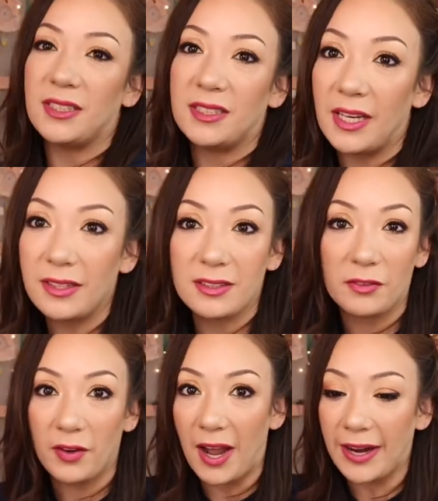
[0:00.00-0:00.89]
sets
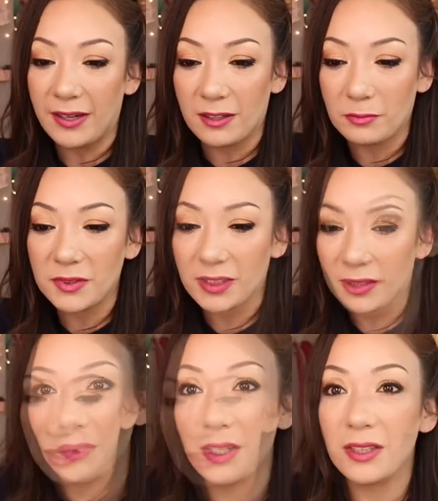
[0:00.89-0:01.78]
of
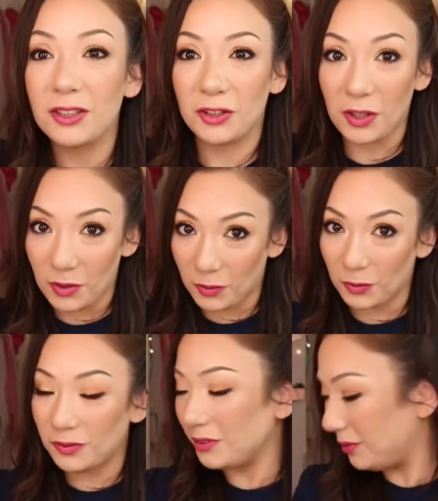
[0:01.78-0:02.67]
items. So,